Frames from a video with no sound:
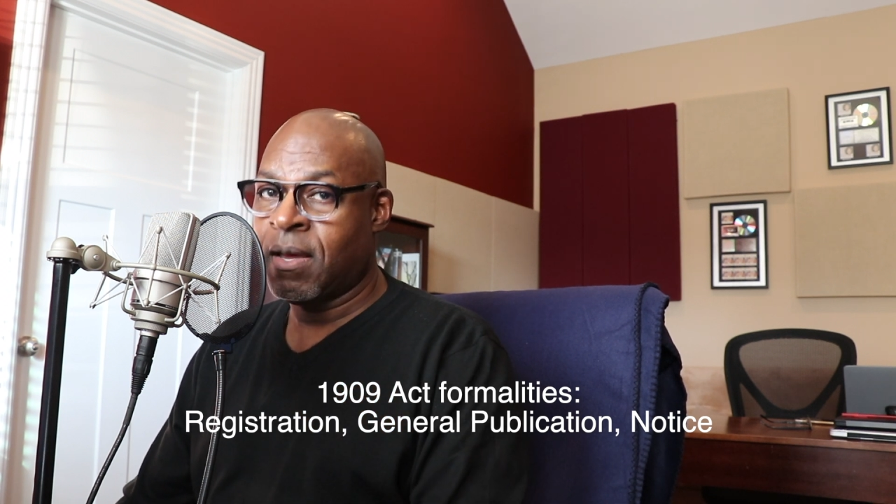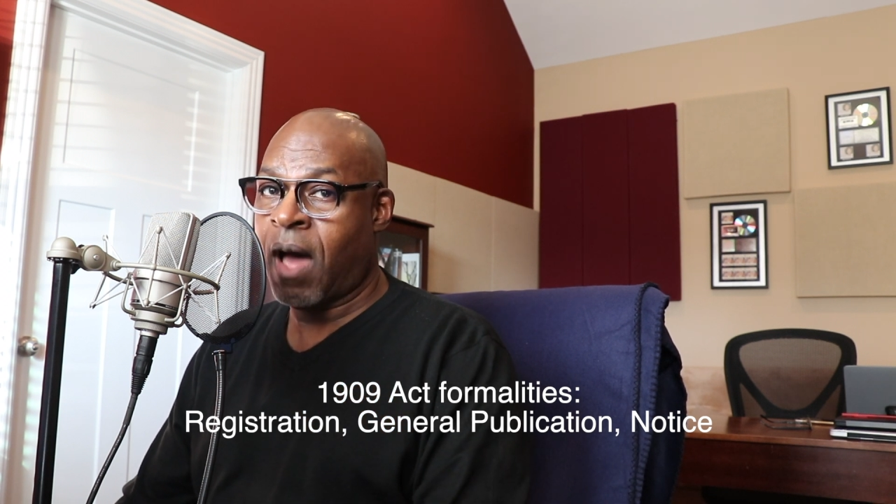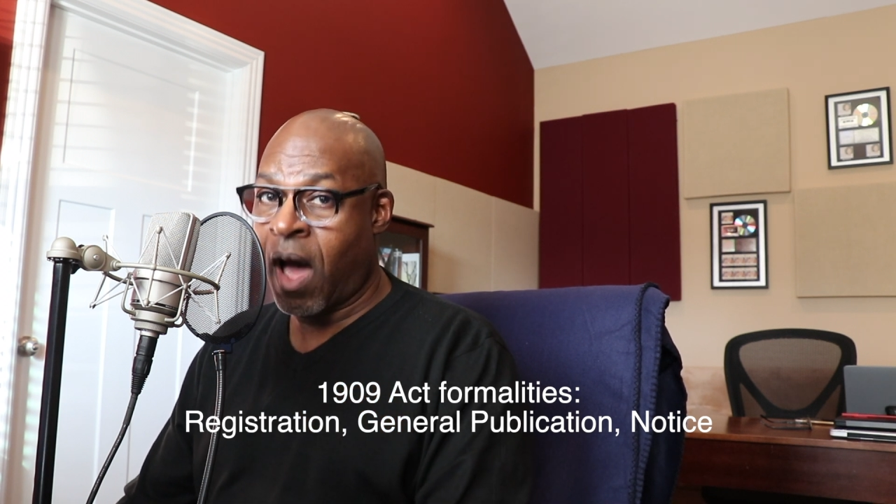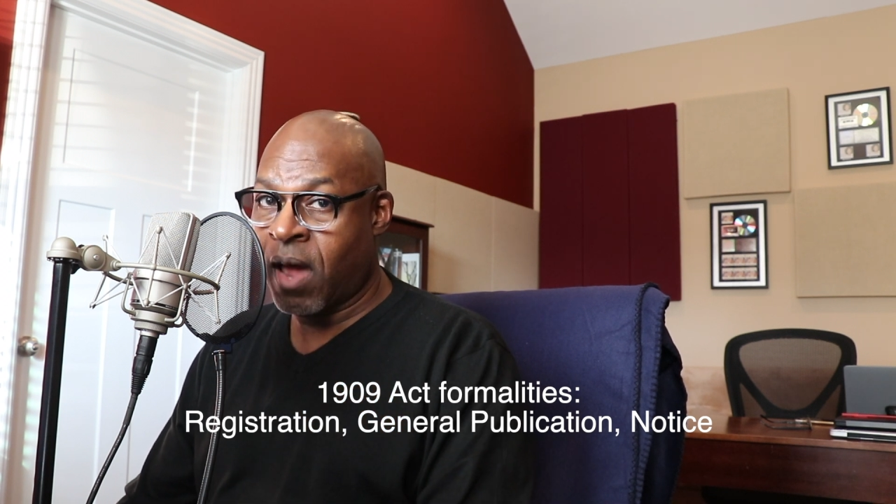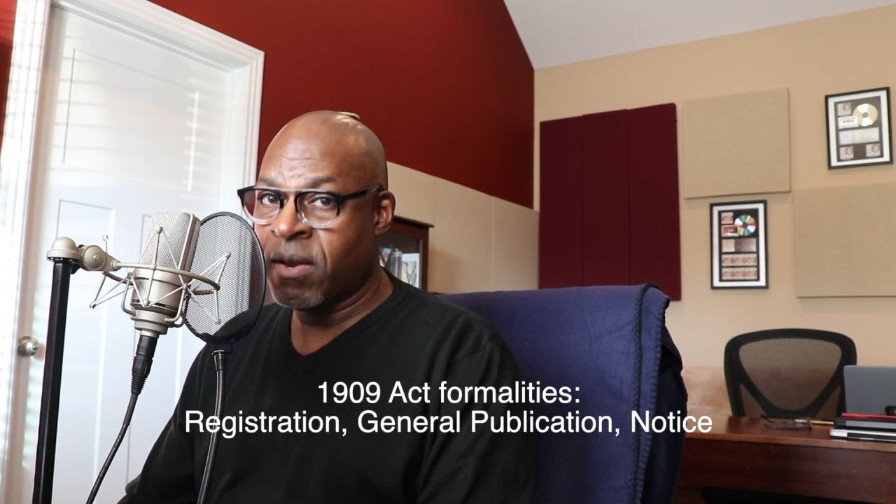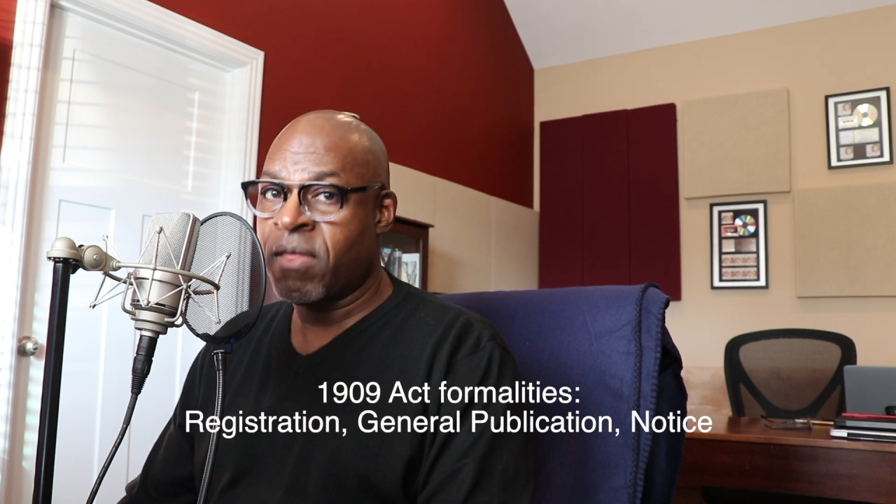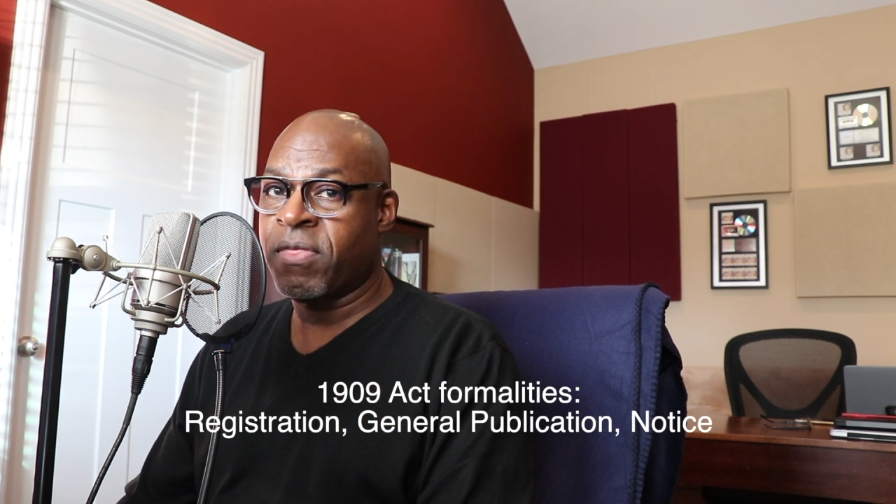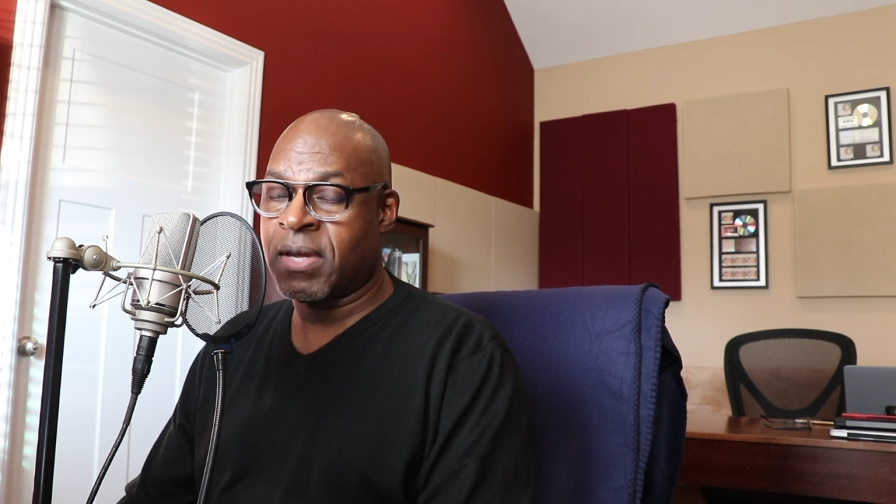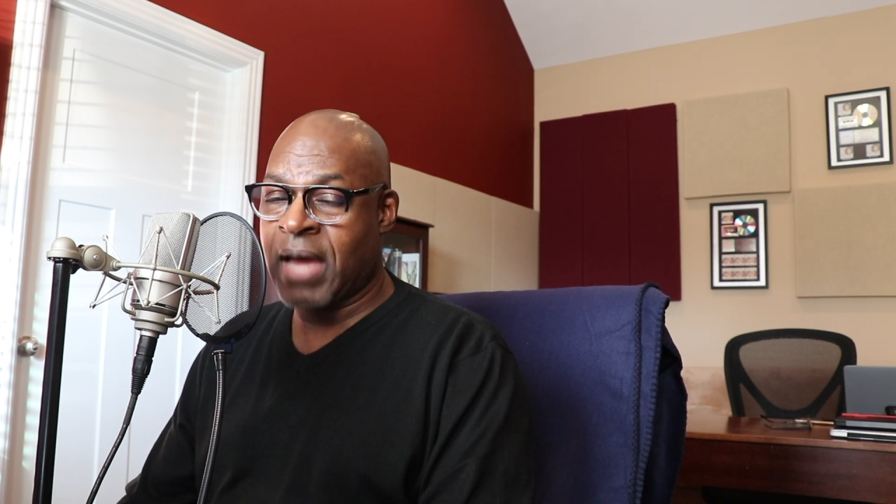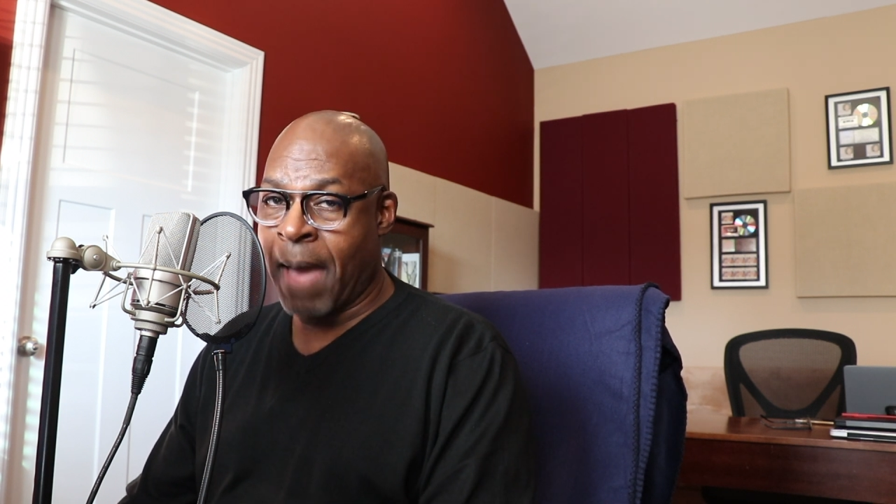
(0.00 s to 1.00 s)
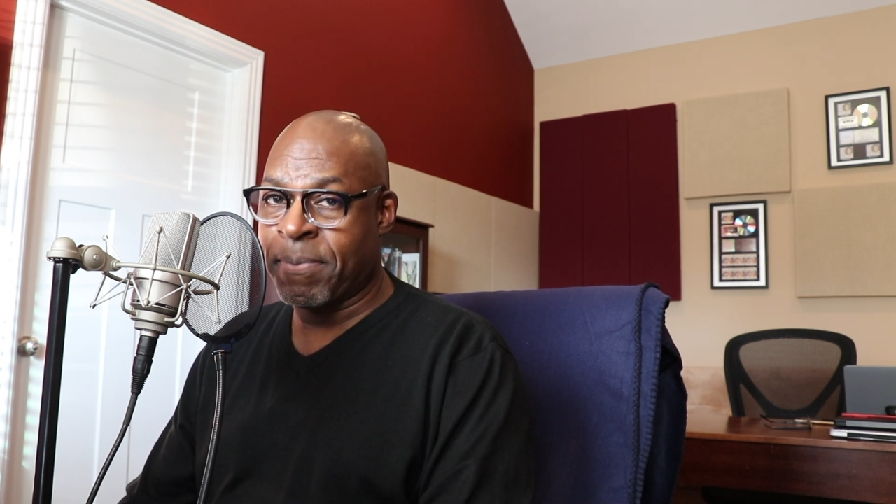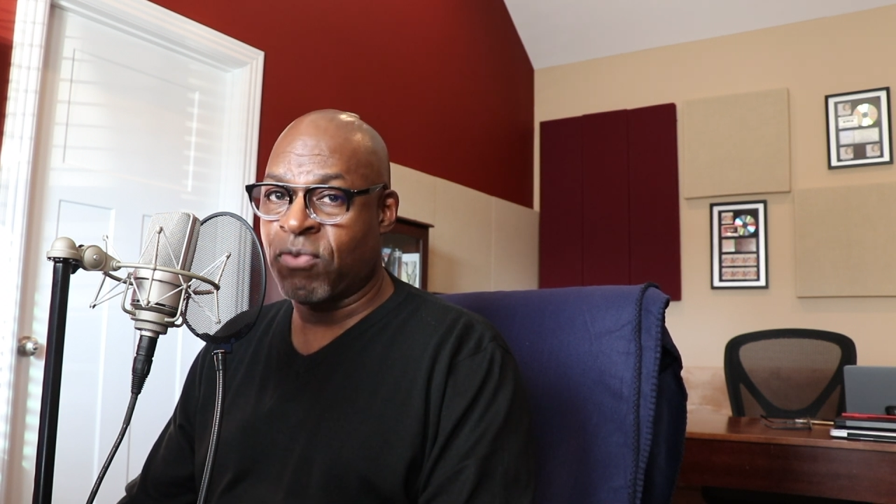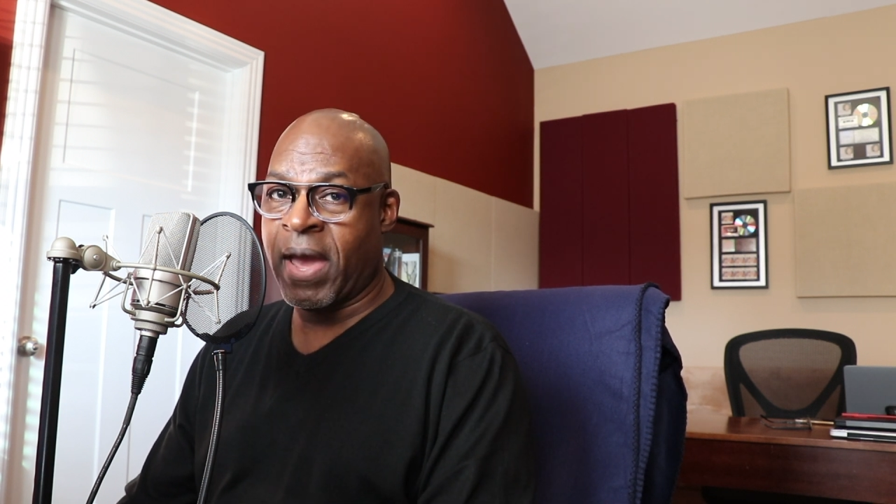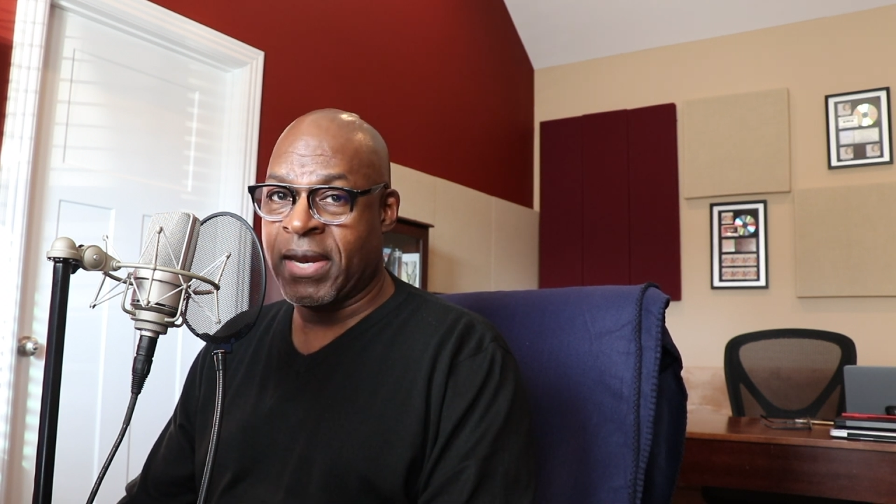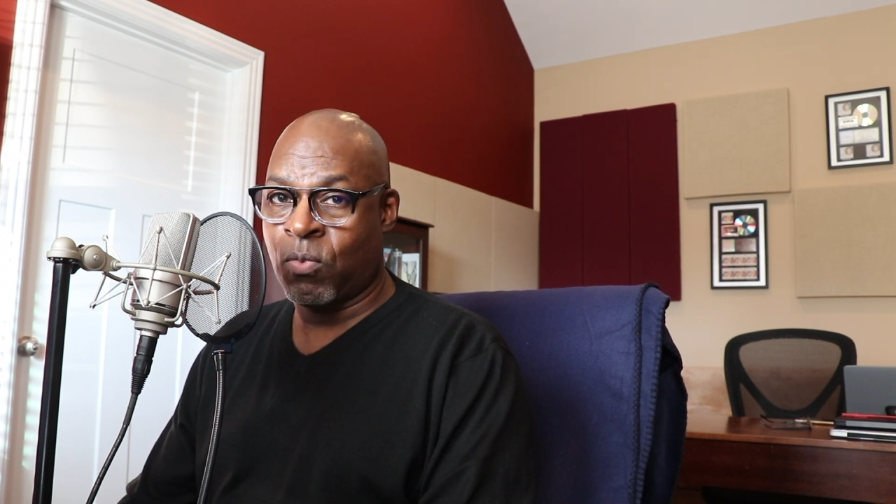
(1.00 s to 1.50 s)
on the
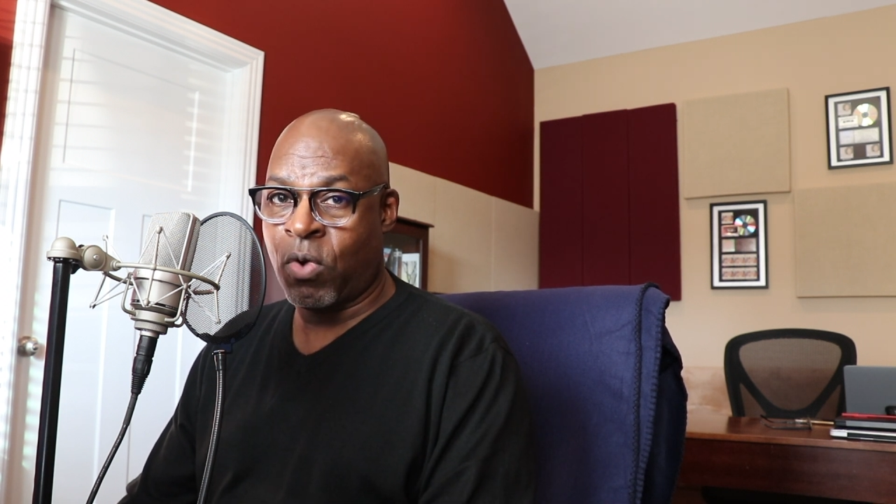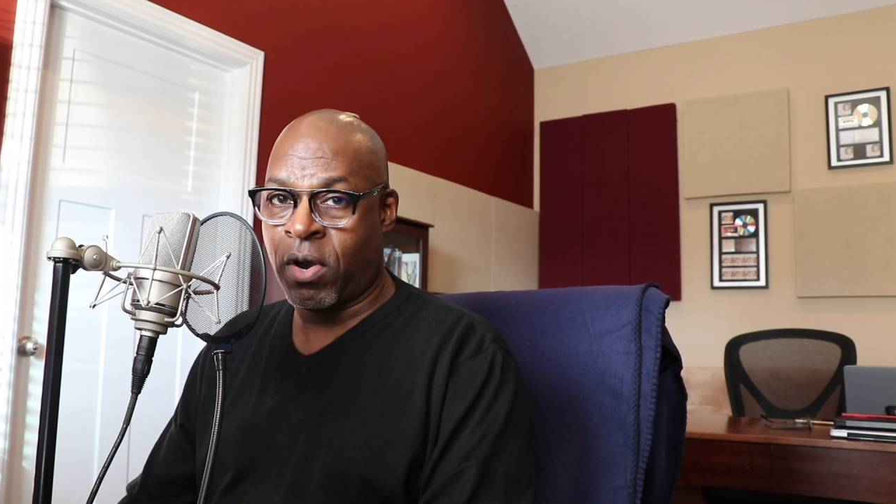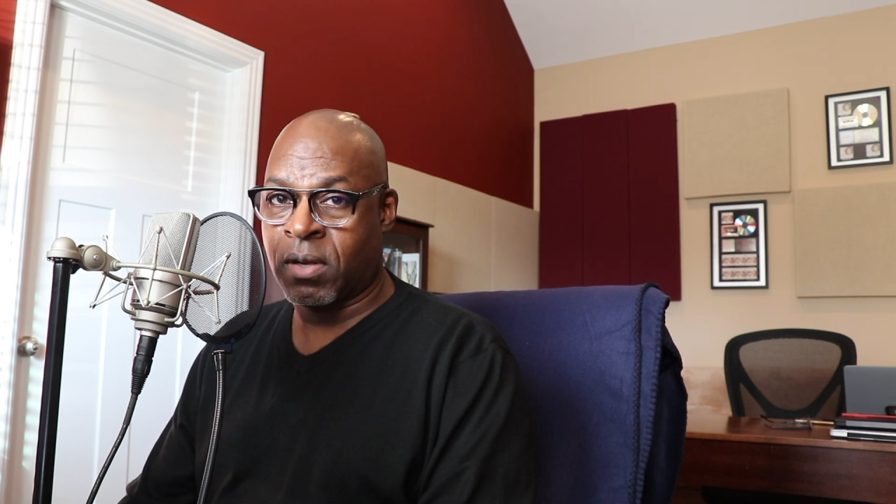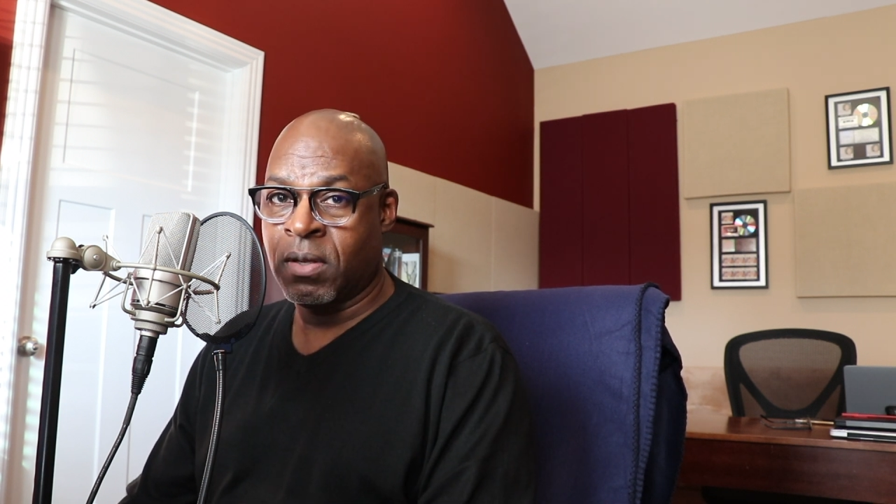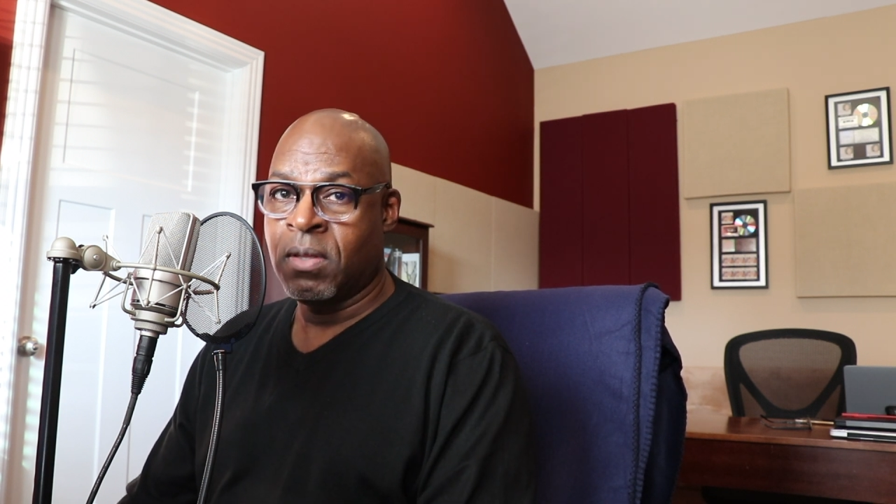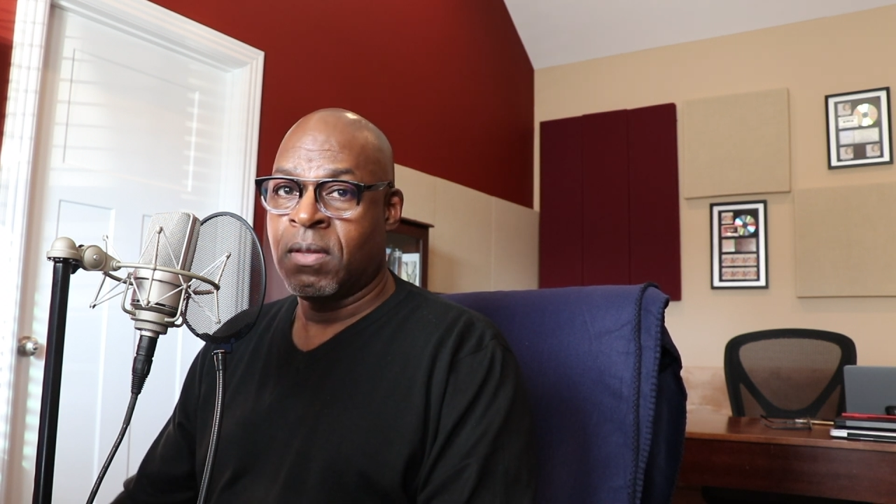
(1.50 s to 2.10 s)
copyrighted work.